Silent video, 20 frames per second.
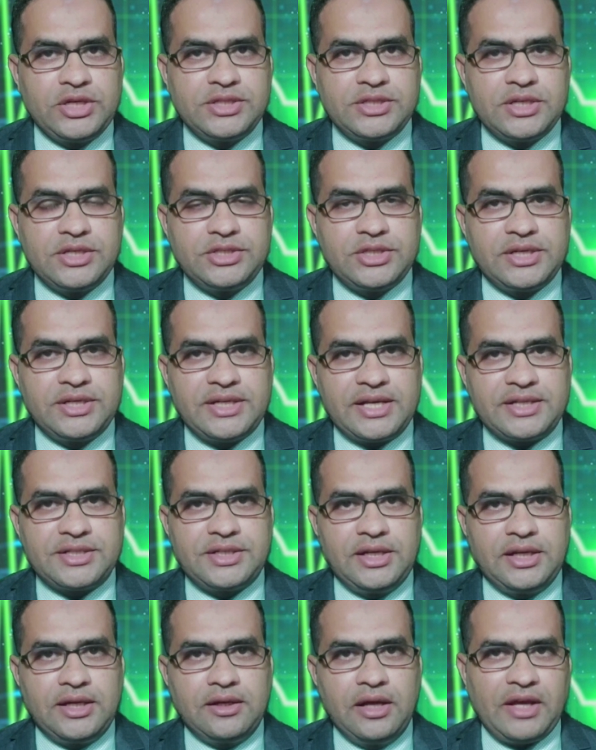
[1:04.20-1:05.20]
research and
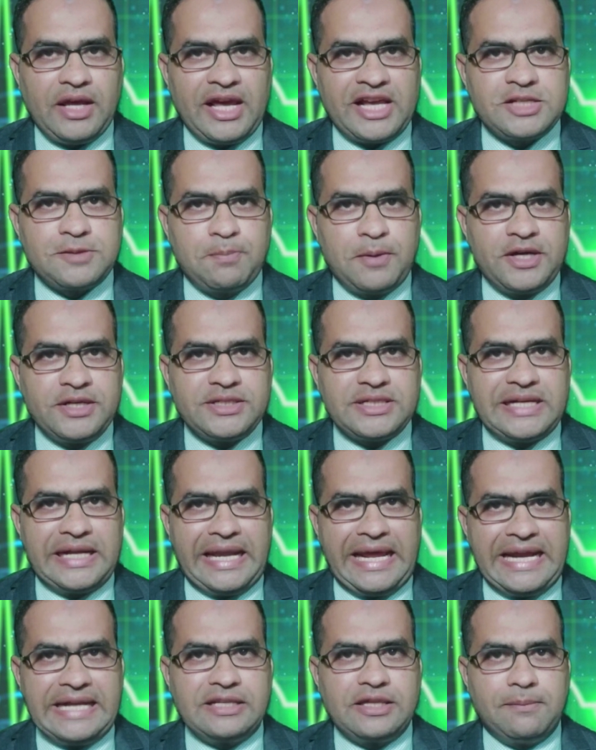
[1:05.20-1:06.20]
testing, experts
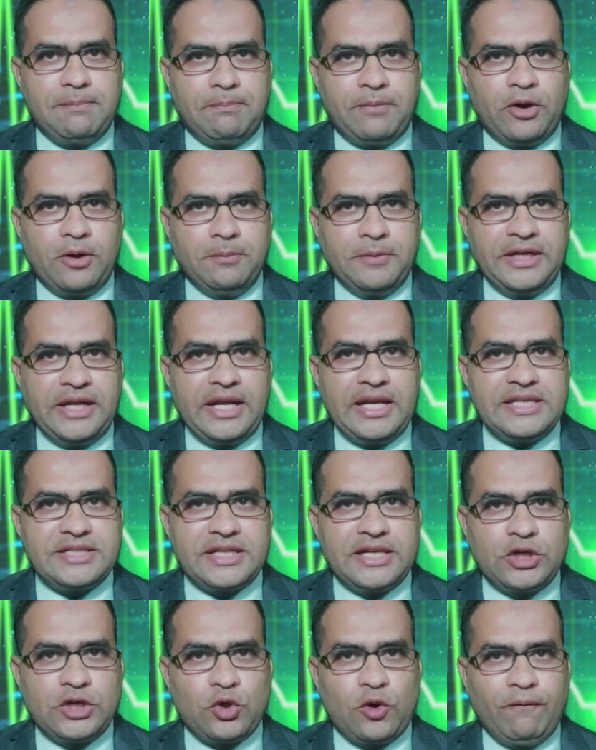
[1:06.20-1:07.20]
linked the pulmonary
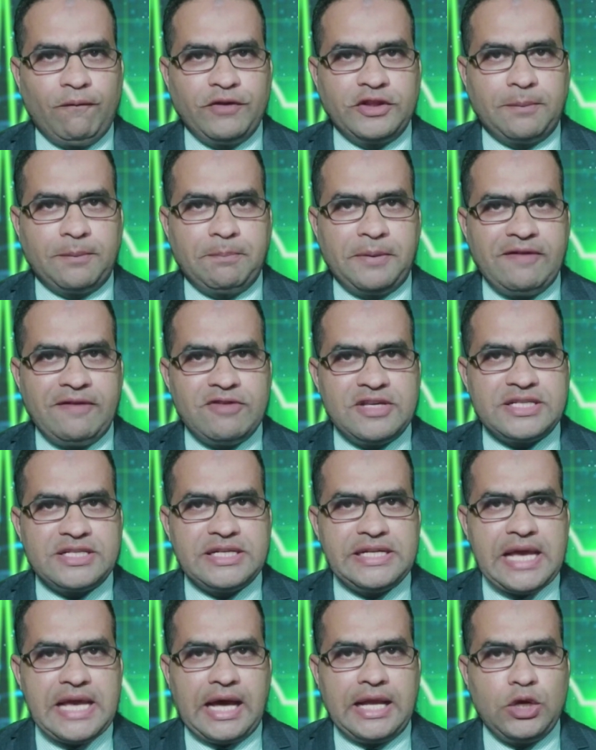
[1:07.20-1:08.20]
syndrome with the
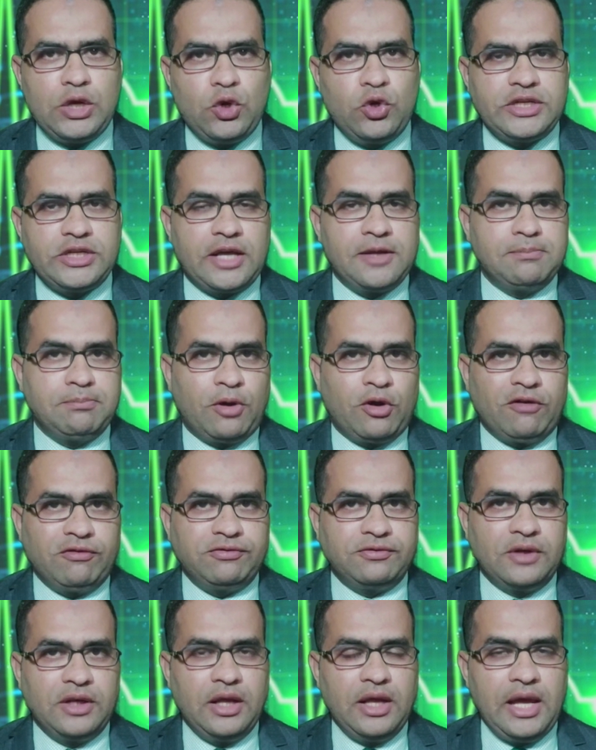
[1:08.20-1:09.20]
previously unknown type
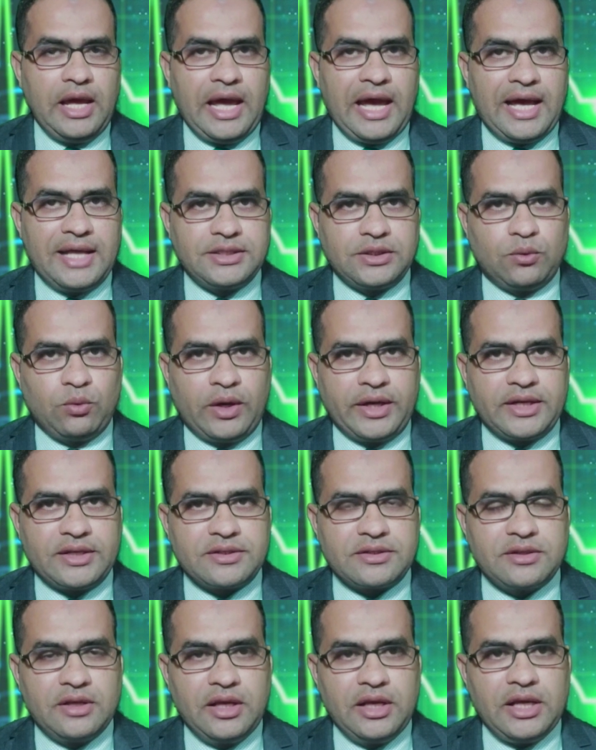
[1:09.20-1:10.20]
of
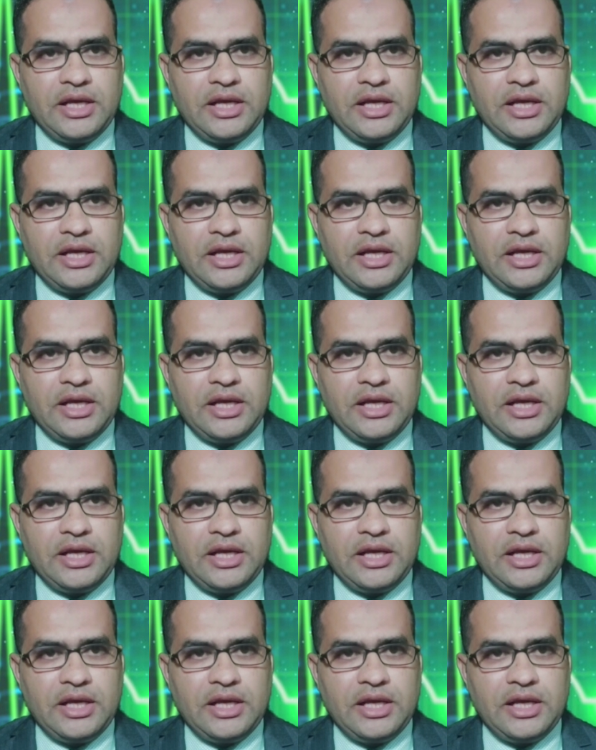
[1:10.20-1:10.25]
hantavirus.